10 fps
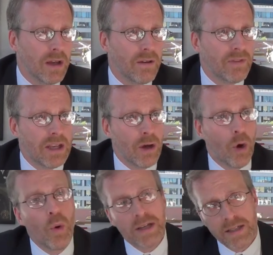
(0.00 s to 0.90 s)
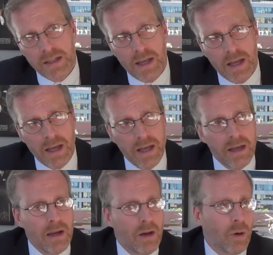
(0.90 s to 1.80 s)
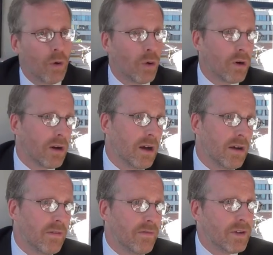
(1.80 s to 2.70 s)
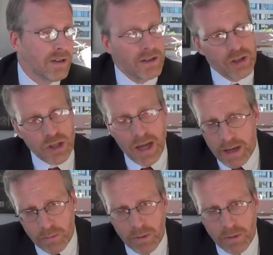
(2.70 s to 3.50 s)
of the OSCE or of the G8?